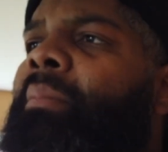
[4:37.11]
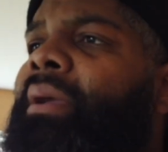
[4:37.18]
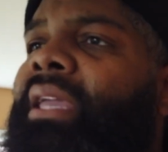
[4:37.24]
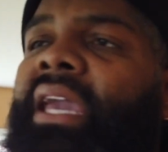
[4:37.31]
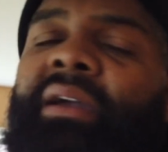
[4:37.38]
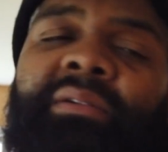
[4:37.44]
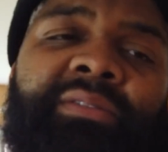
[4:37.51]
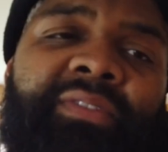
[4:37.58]

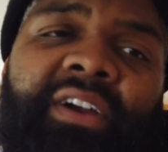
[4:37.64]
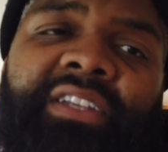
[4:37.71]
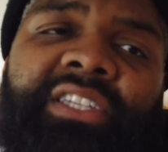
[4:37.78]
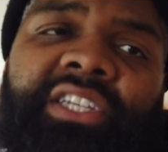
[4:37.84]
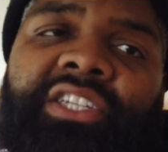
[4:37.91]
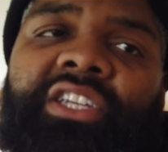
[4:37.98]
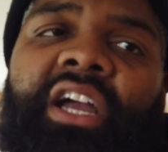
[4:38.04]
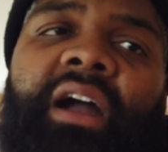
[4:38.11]
But yeah, as far
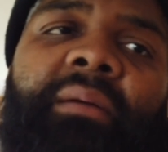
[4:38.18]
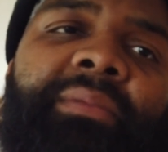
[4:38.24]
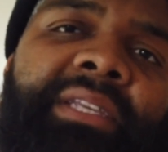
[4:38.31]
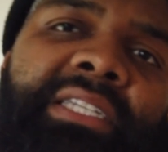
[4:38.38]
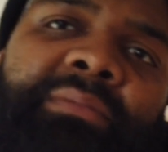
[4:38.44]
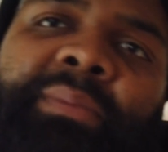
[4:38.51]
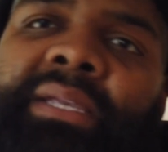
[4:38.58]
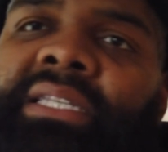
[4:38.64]
as this
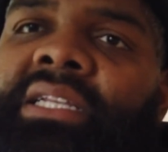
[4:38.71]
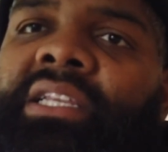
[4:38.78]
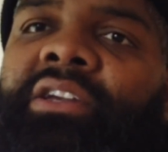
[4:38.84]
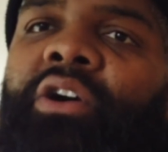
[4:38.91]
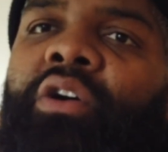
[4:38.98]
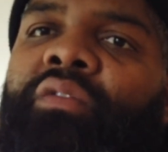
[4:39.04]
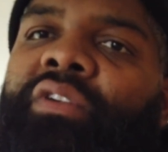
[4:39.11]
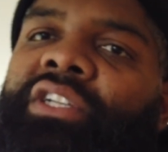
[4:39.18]
job, this is
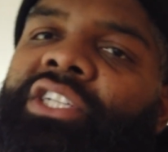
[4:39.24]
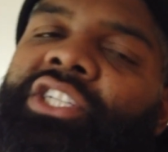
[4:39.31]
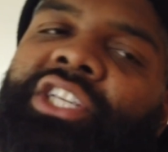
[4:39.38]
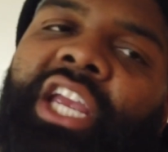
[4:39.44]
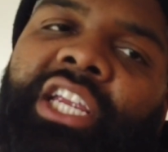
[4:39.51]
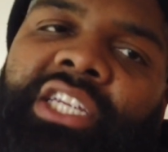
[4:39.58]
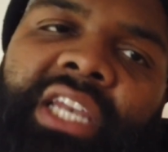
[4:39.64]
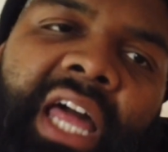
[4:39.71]
basically over. Just
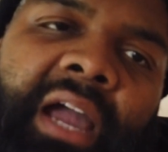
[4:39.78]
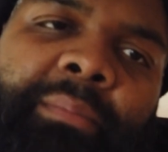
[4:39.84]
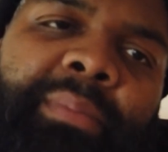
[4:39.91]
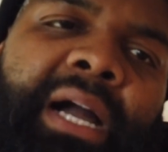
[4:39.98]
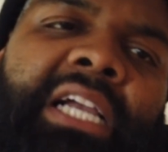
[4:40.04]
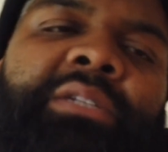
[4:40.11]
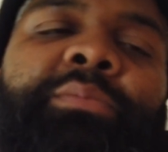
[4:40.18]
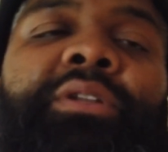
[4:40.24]
change the
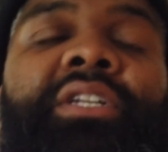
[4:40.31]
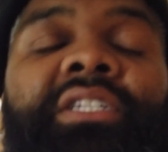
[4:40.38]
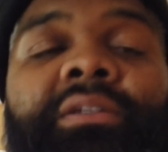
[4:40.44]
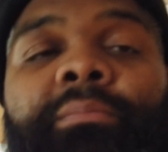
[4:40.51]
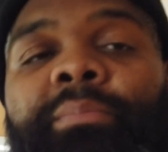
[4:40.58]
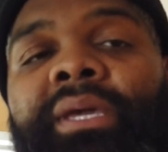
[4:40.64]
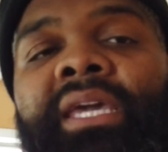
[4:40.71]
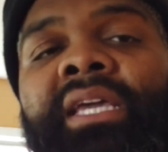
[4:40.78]
lockbox, put in
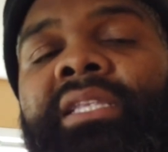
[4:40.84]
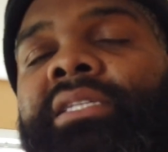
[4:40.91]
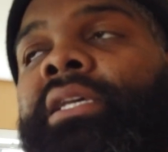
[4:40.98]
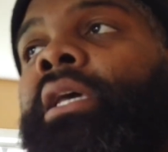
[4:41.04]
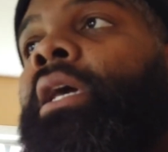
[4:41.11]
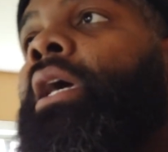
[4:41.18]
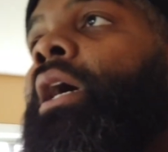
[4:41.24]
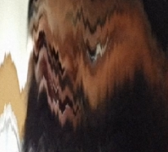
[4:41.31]
some bids.